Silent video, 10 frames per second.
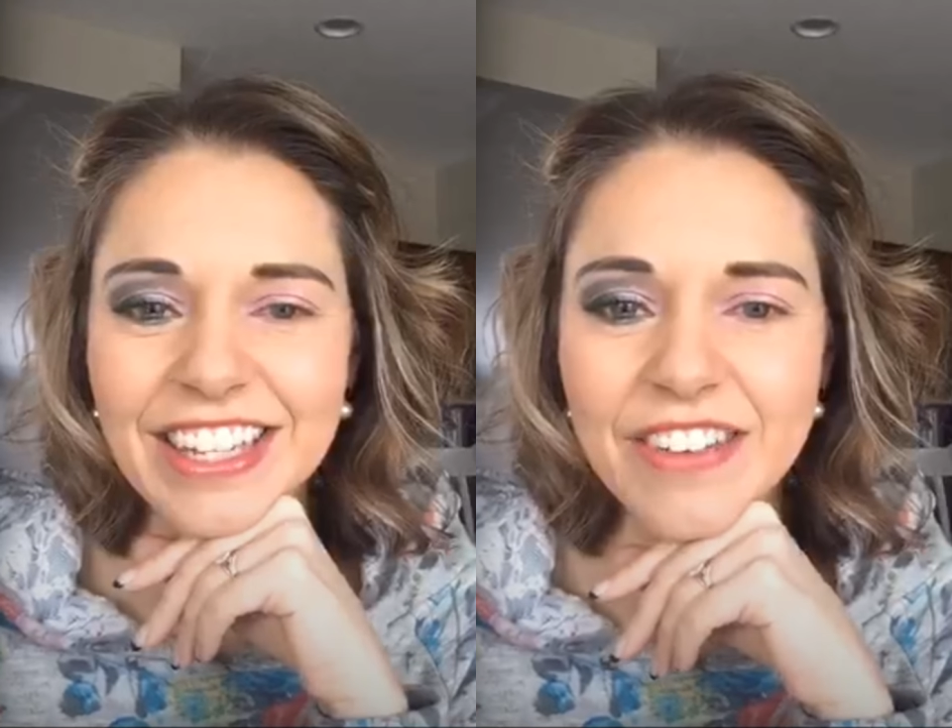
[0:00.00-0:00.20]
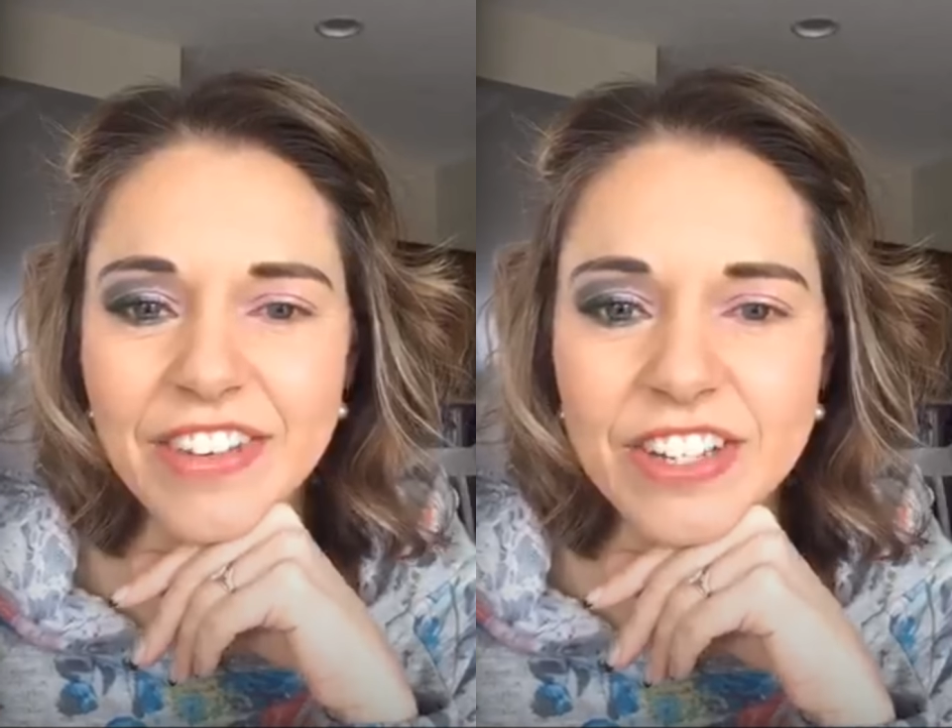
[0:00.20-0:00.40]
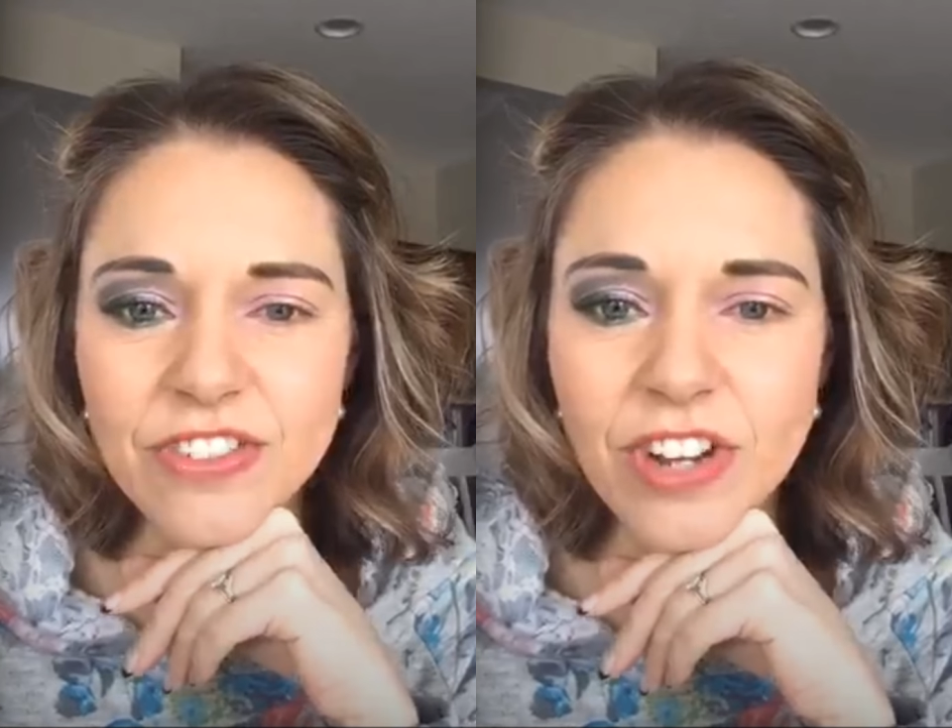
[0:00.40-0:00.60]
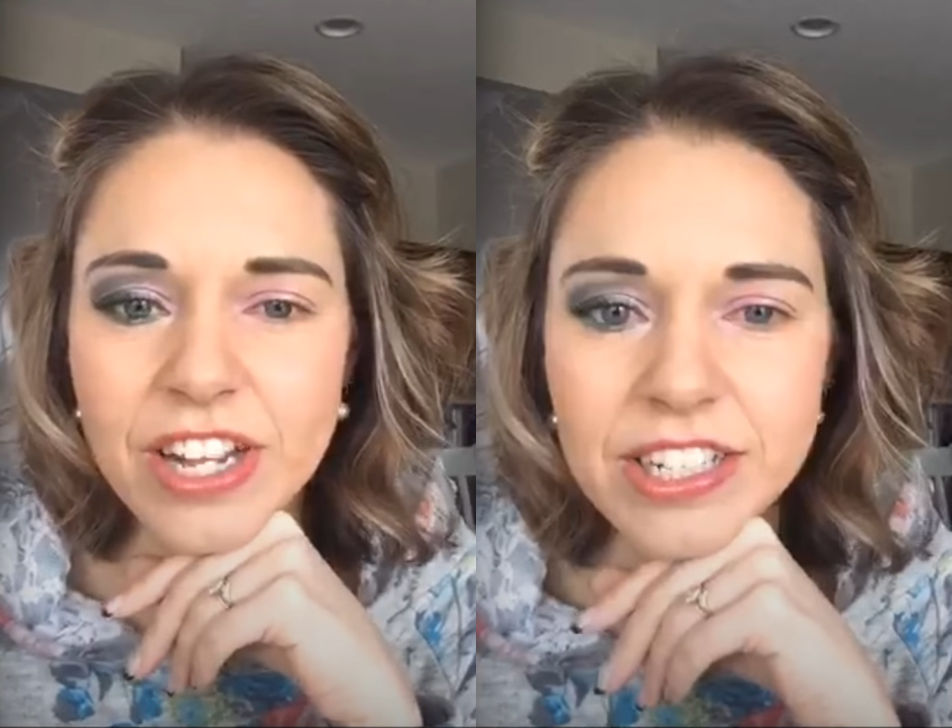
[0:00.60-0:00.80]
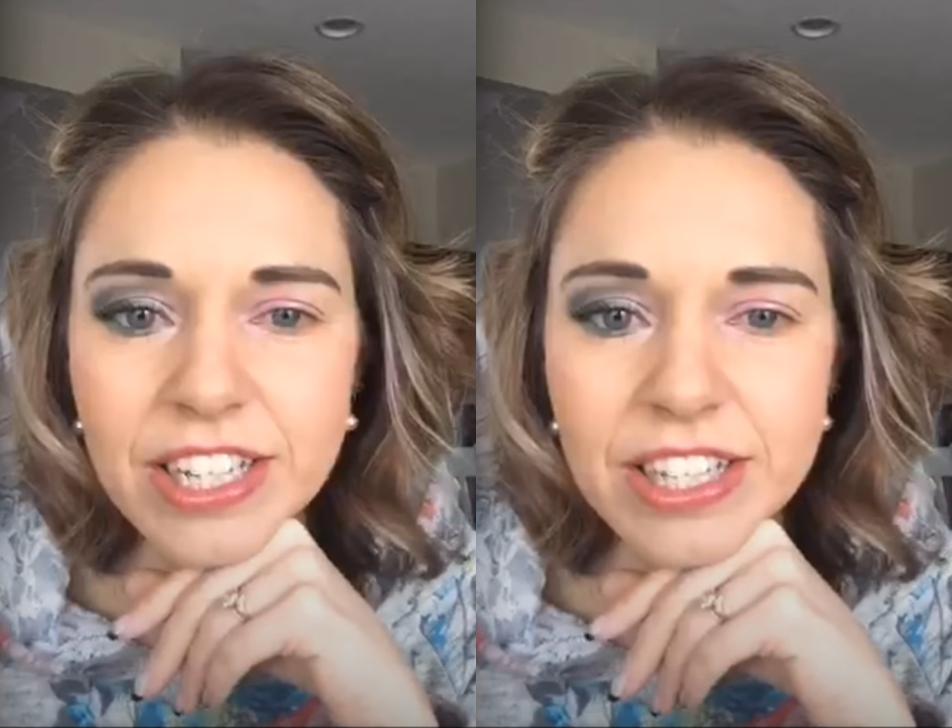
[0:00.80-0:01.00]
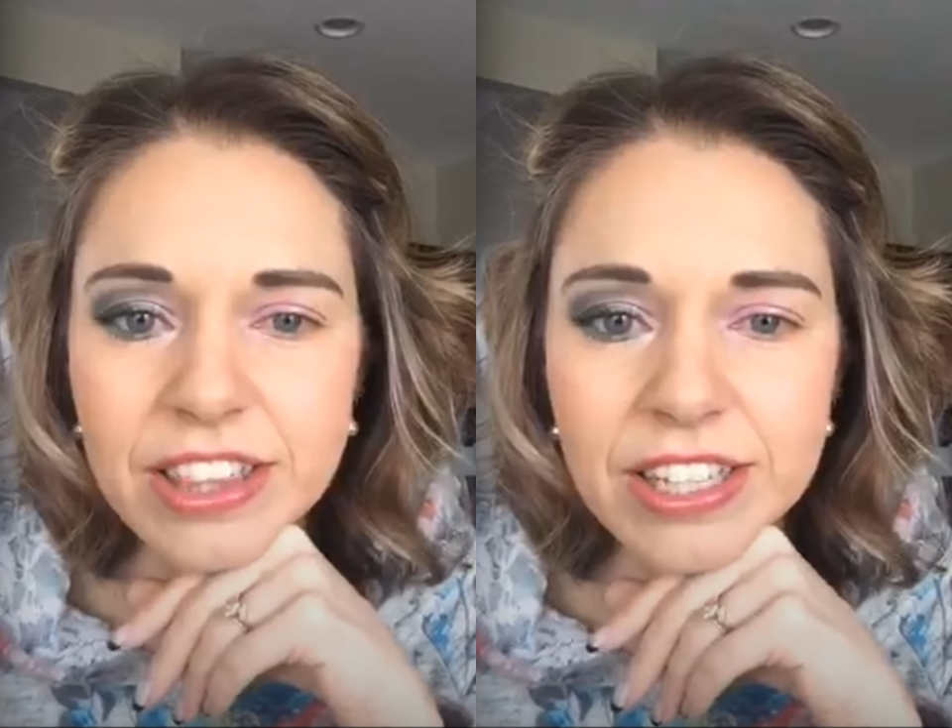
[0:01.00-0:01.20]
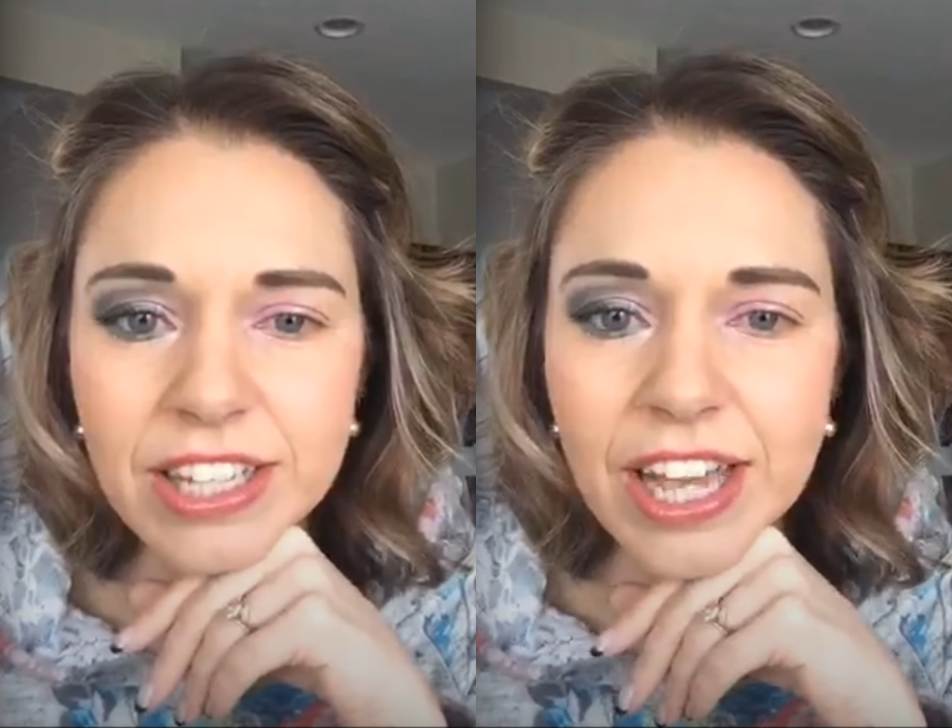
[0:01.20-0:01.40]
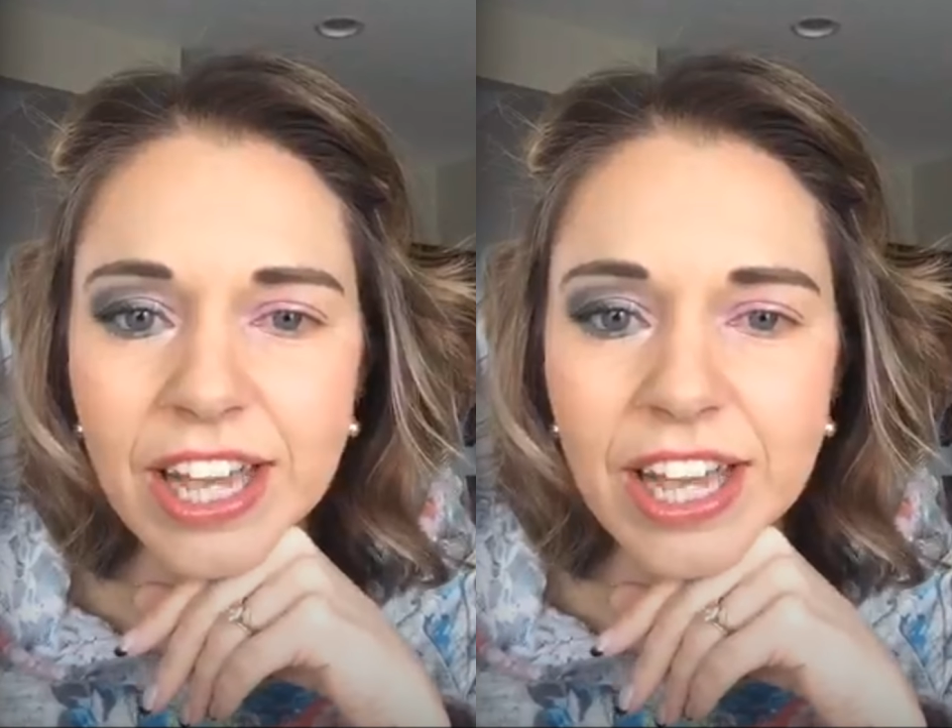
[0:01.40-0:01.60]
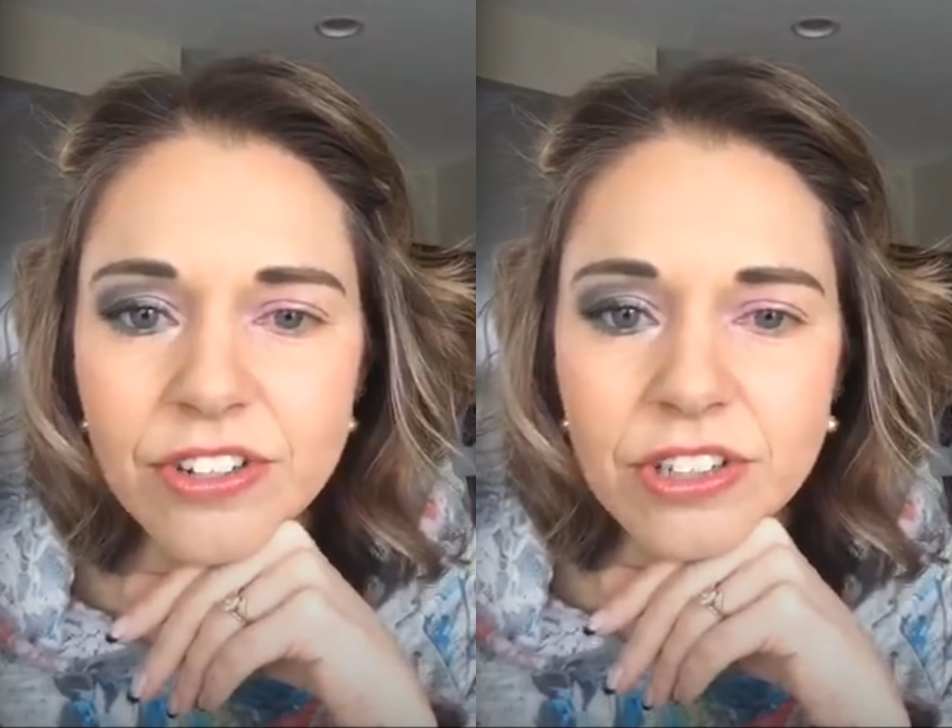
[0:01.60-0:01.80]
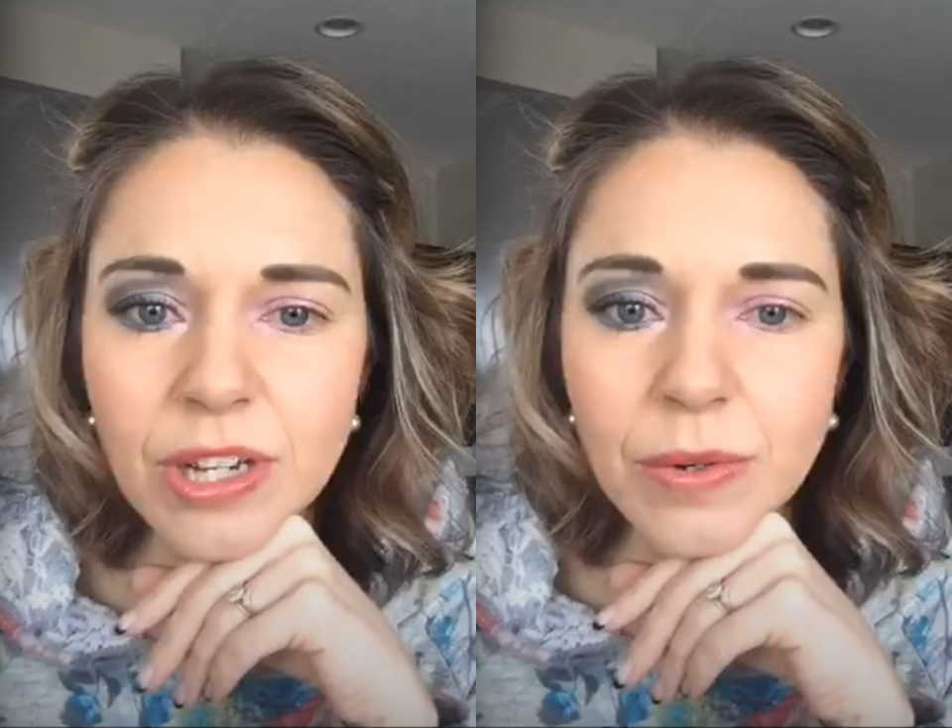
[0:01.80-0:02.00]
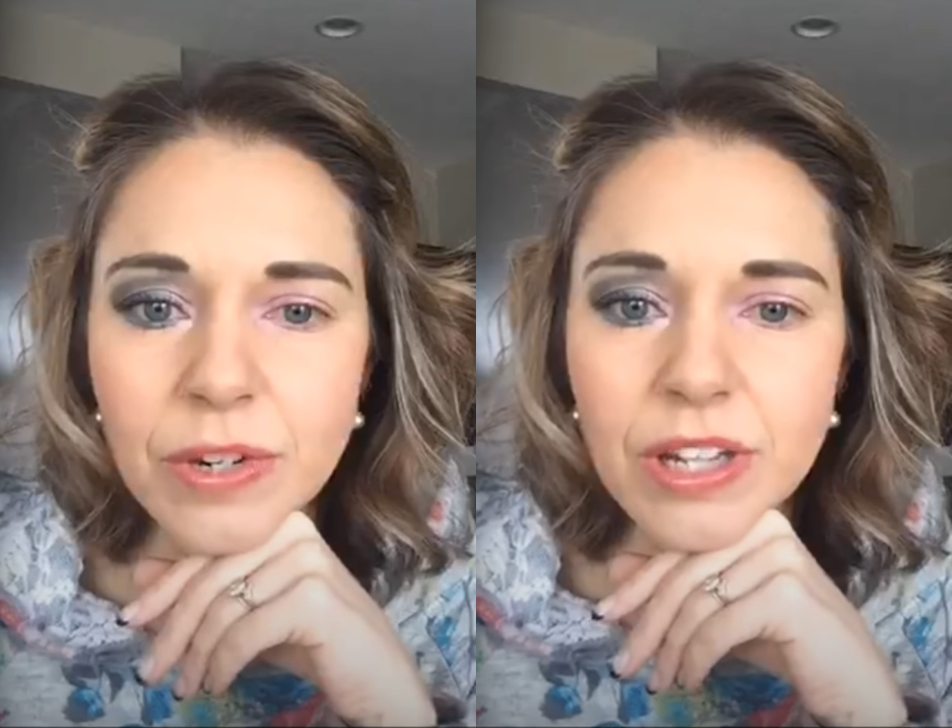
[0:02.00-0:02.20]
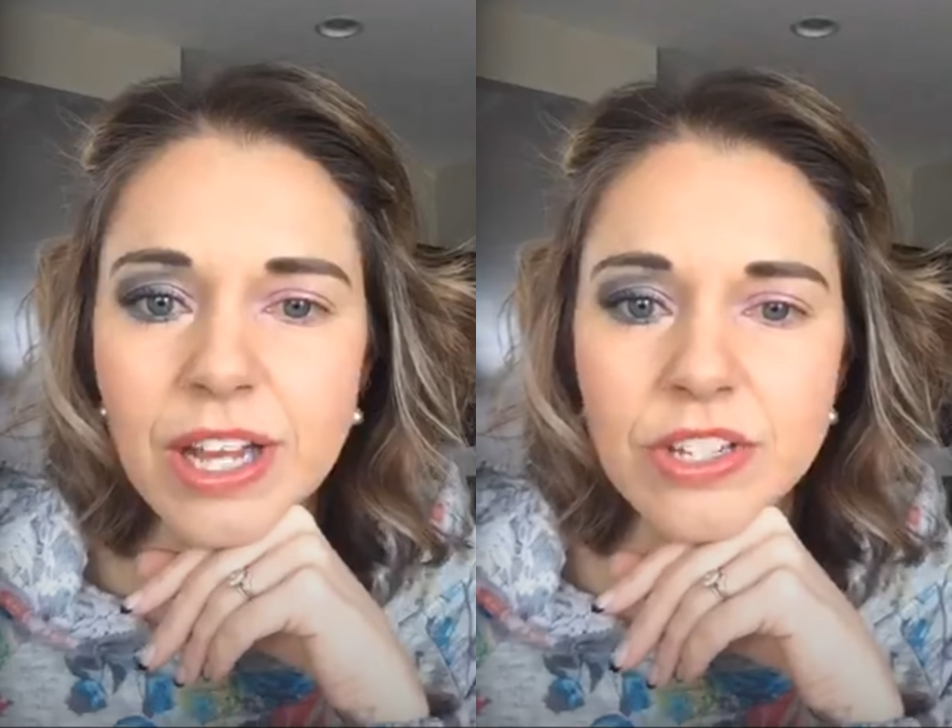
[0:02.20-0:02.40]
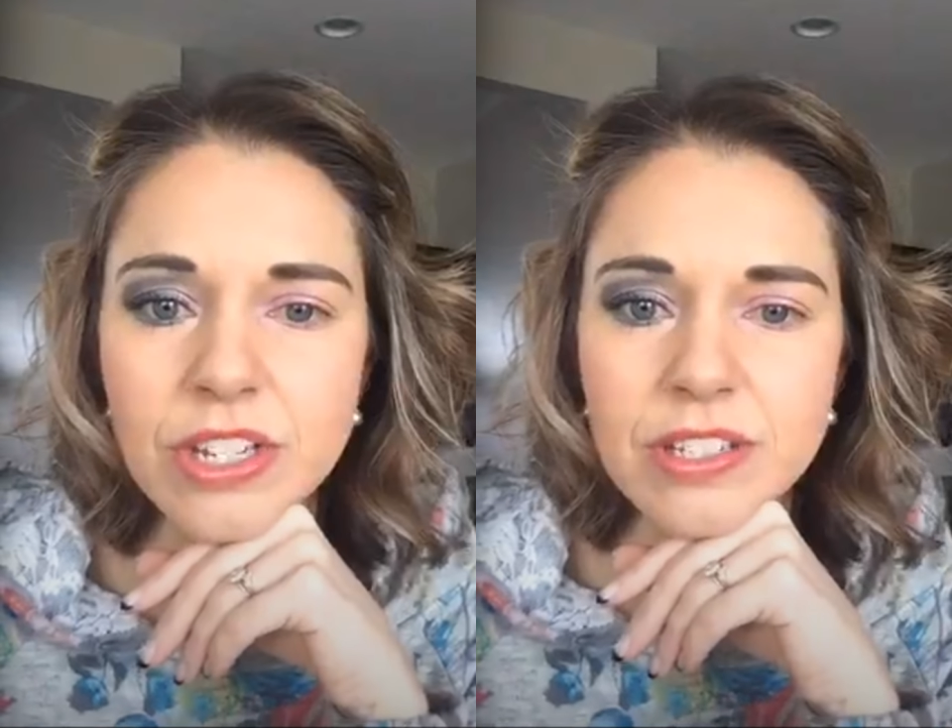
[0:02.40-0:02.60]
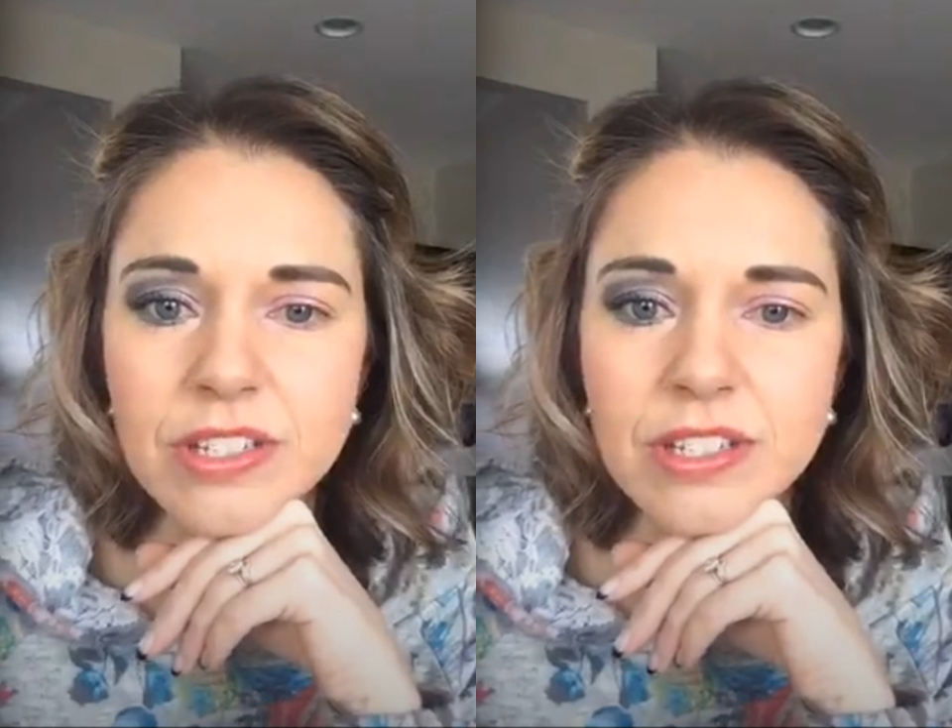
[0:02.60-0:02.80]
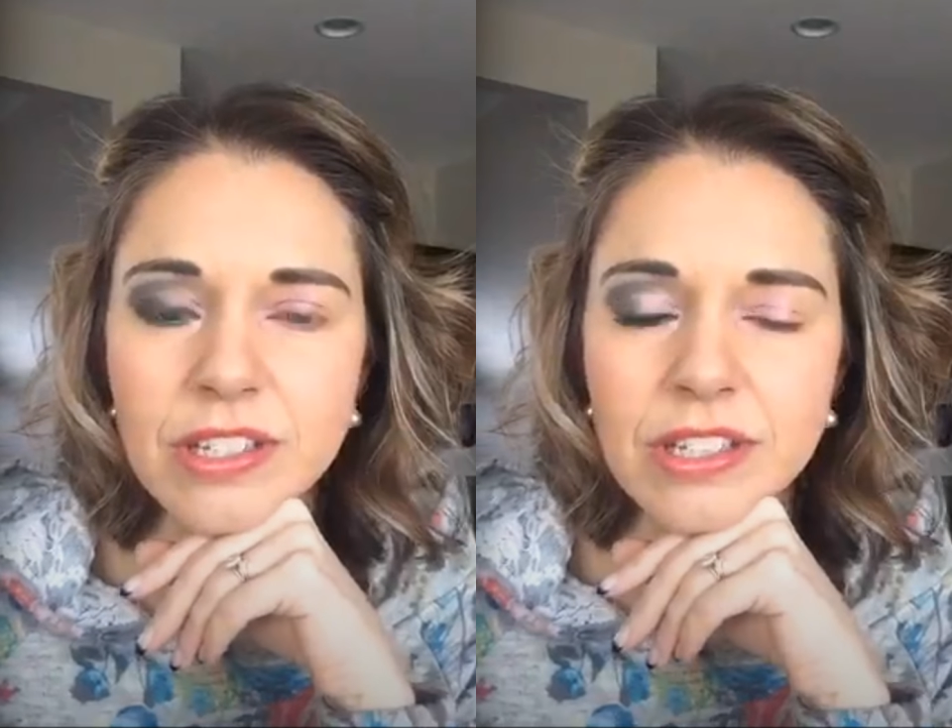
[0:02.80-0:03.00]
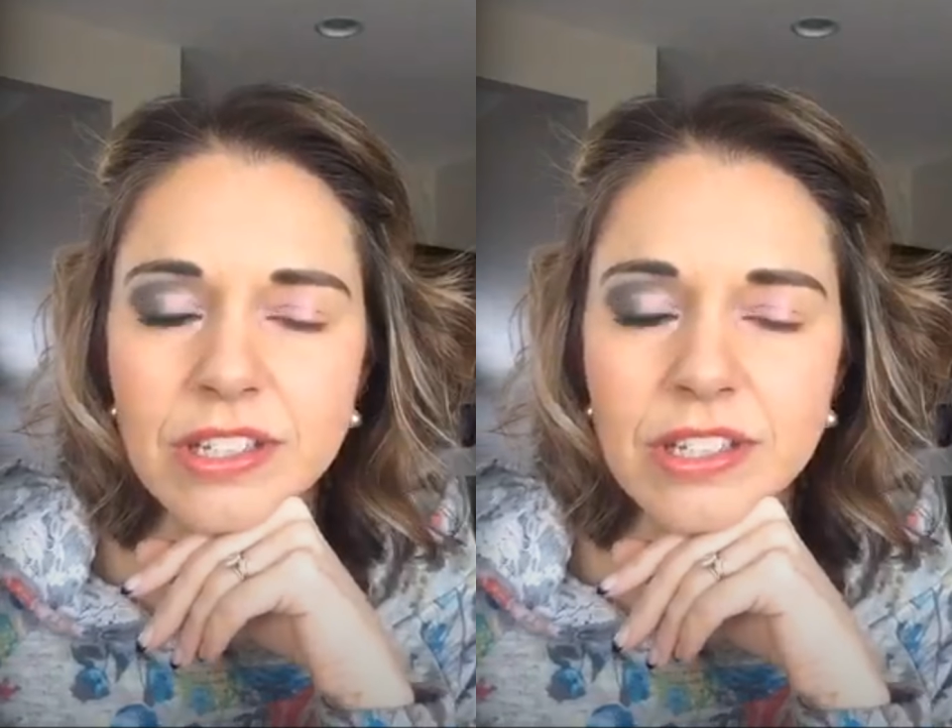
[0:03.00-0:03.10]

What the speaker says: Have I tried to get the liner on your lower lashes?